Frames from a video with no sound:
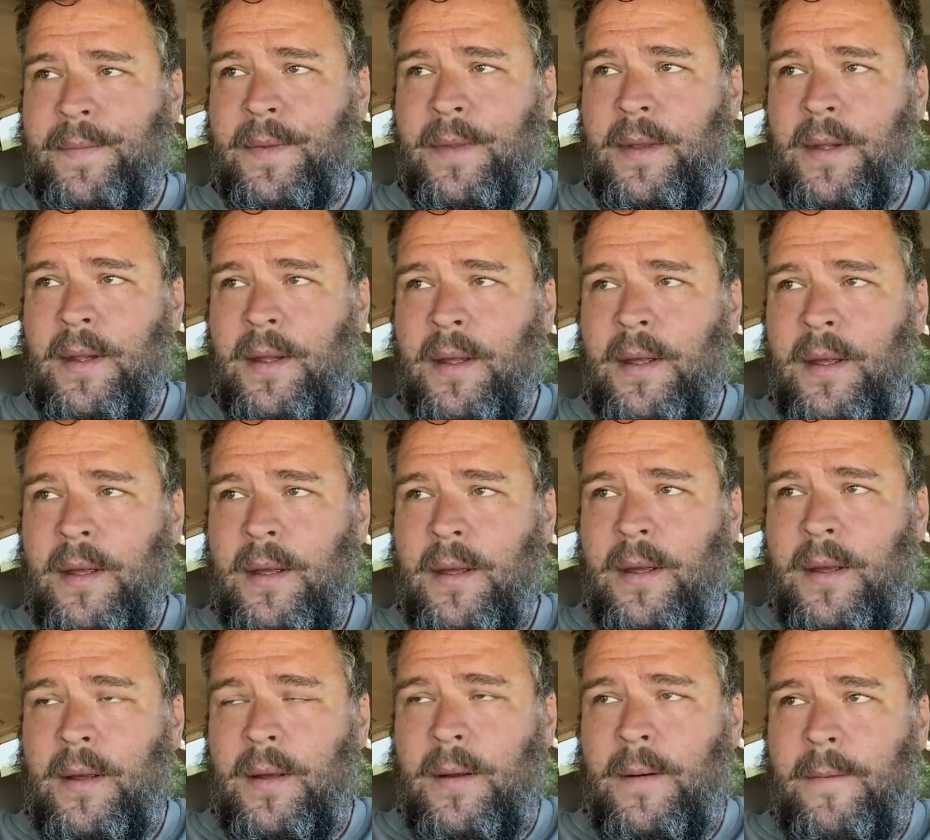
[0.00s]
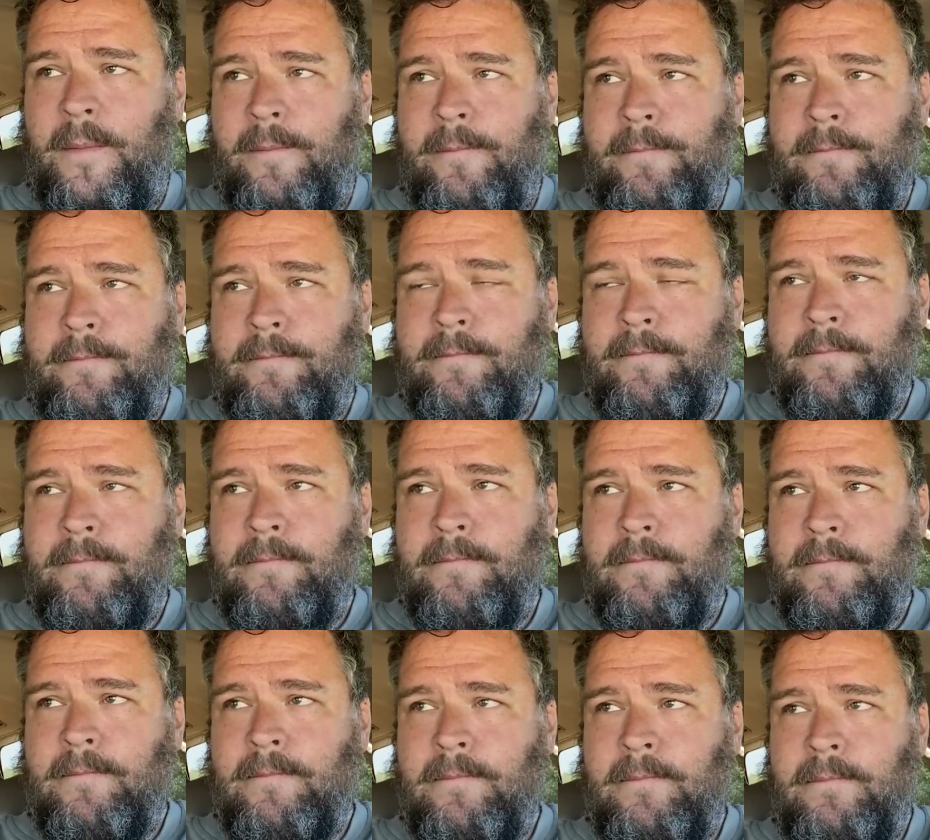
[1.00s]

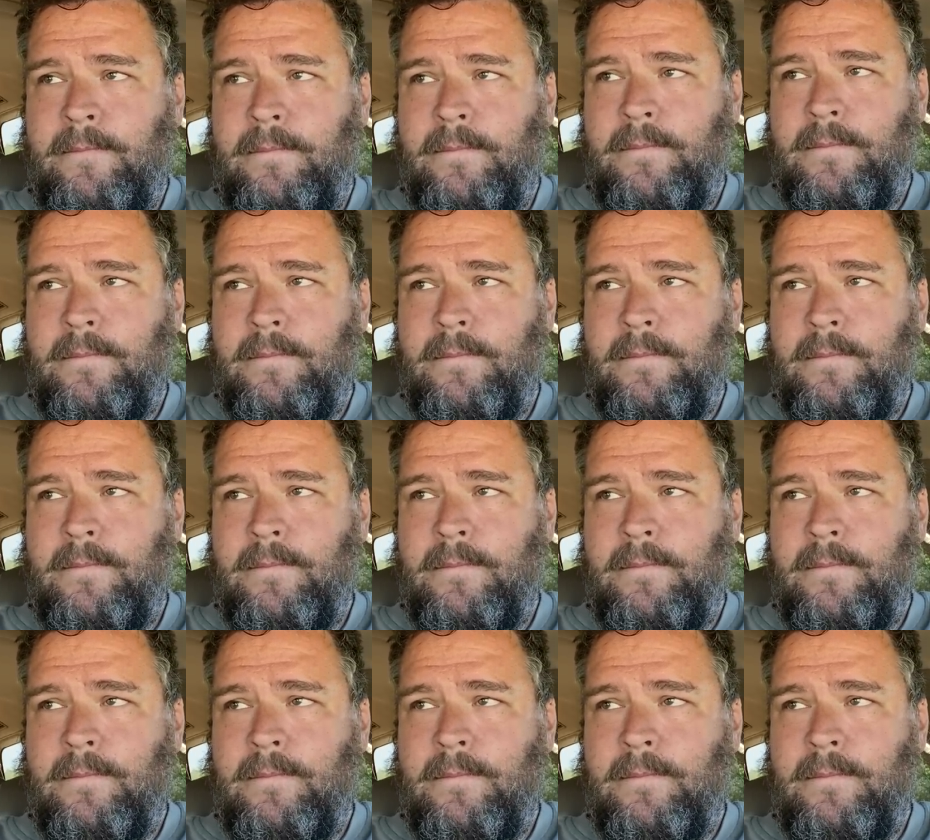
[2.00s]
Nothing is said.